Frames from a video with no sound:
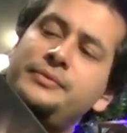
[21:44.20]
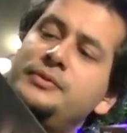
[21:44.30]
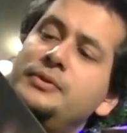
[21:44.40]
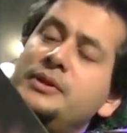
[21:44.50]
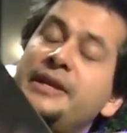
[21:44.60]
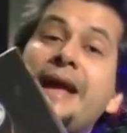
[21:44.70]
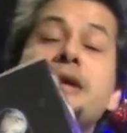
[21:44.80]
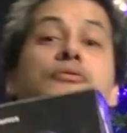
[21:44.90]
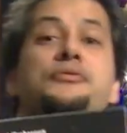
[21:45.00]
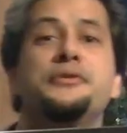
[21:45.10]
the
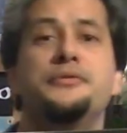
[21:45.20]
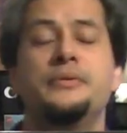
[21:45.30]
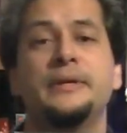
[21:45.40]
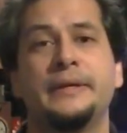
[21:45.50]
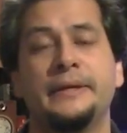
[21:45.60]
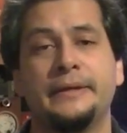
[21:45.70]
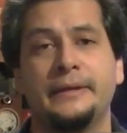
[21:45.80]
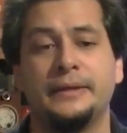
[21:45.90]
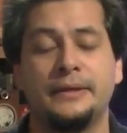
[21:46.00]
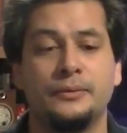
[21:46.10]
kangaroo
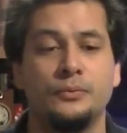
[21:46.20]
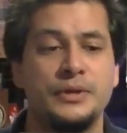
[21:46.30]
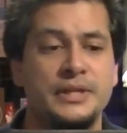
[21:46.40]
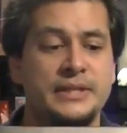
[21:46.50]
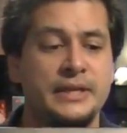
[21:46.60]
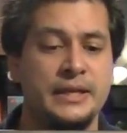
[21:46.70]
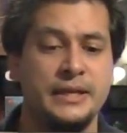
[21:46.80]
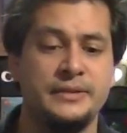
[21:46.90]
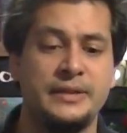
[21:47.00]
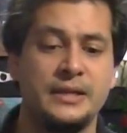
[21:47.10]
with
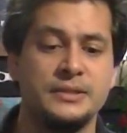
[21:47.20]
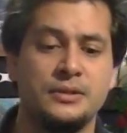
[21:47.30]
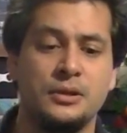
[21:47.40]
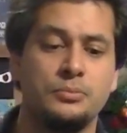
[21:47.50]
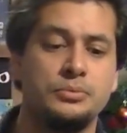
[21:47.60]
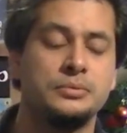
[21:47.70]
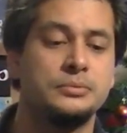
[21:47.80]
a telescope.